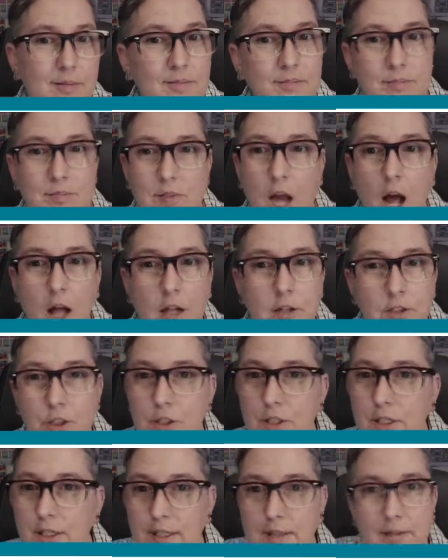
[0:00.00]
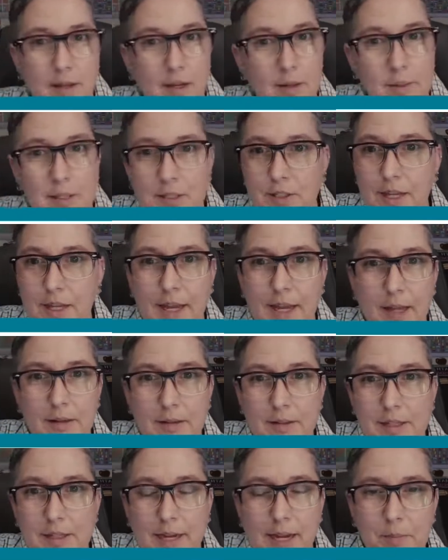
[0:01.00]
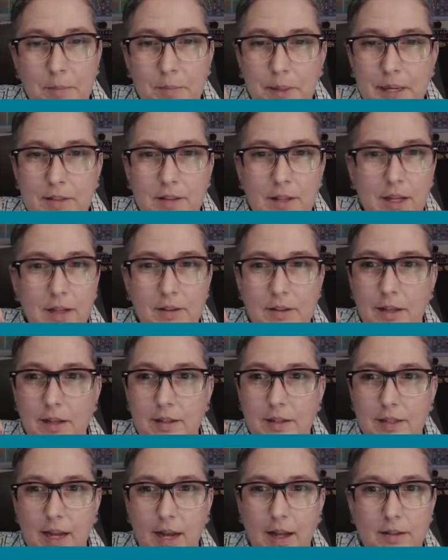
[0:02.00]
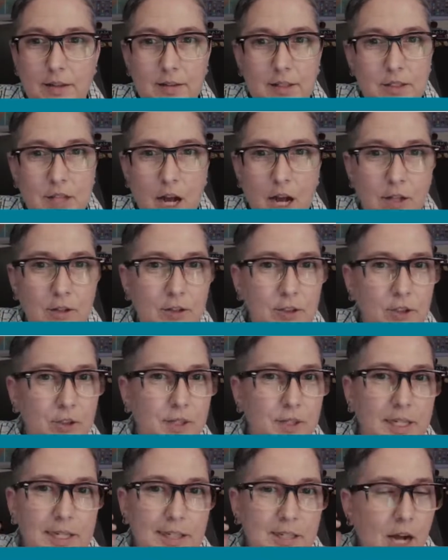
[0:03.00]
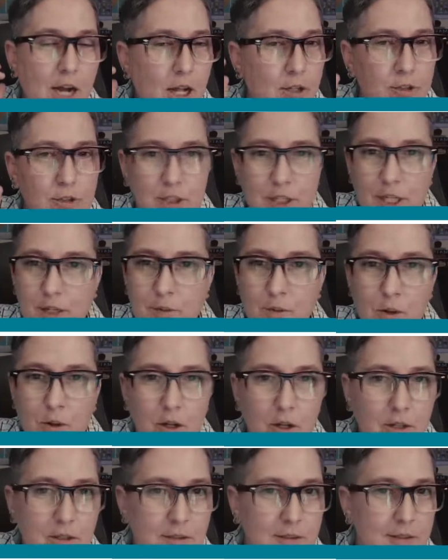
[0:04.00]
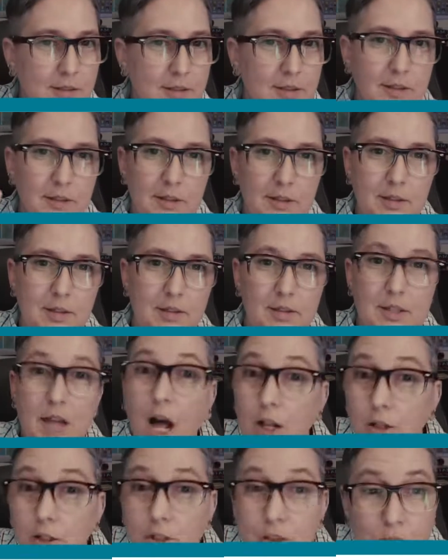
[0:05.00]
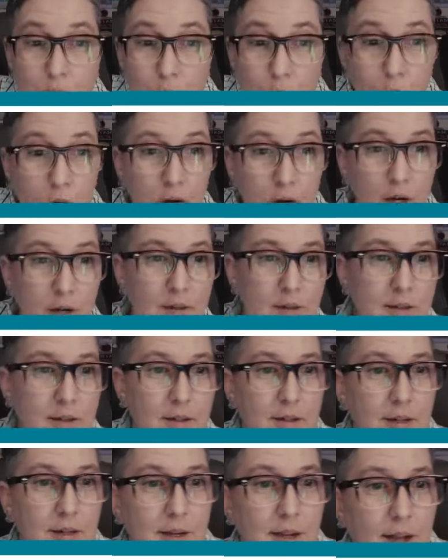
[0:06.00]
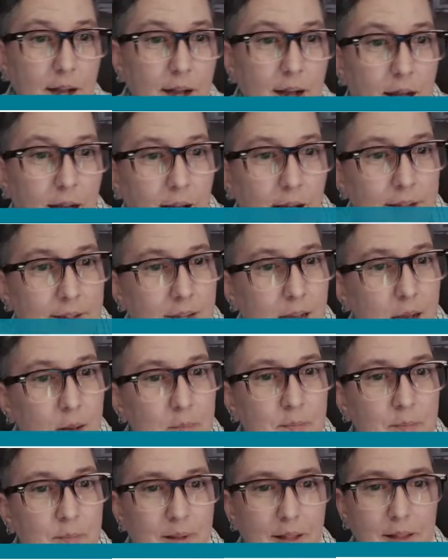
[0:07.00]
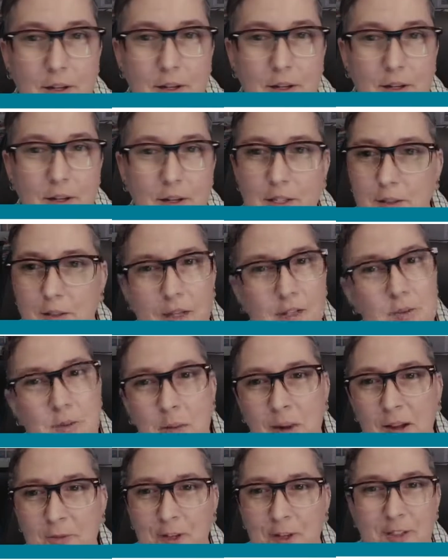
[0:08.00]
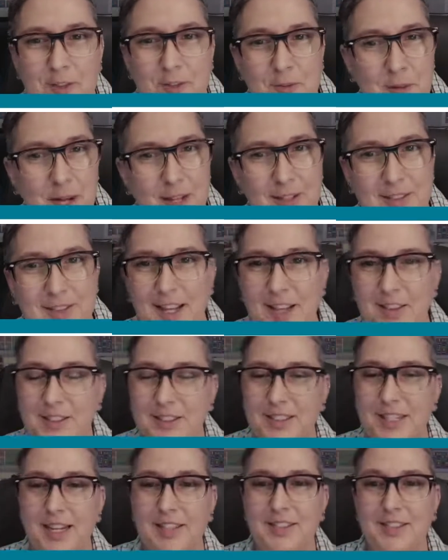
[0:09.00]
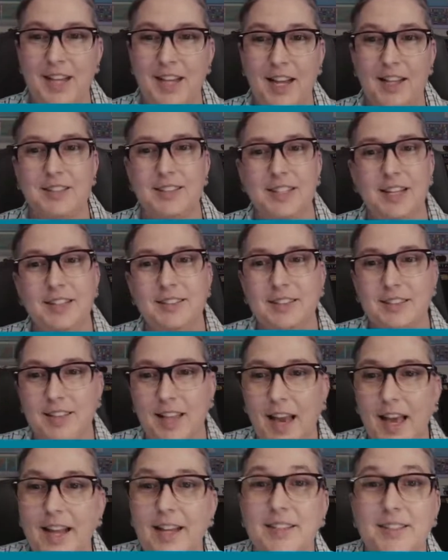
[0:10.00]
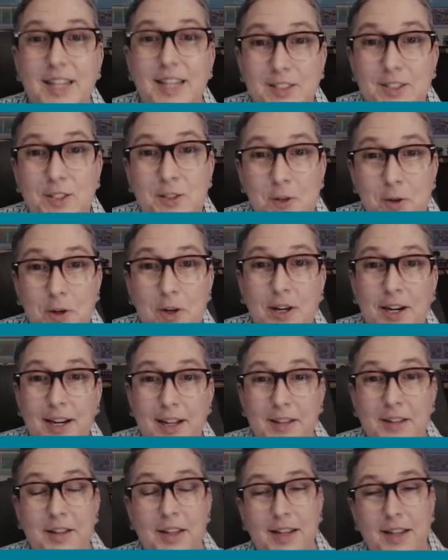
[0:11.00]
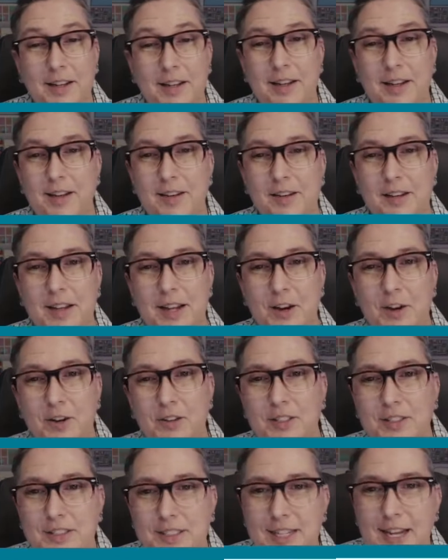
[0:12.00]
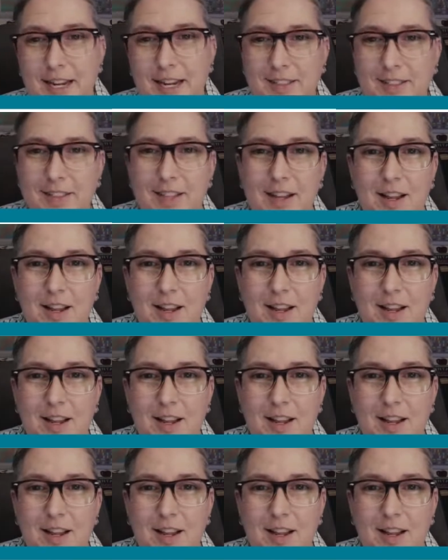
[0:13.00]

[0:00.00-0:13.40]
Dollar Tree. I mean, you can't beat the Dollar Tree, Dollar General, Dollar Store. Yep. And there's one of my friends from outside the States. Yes, that is a store in here in the States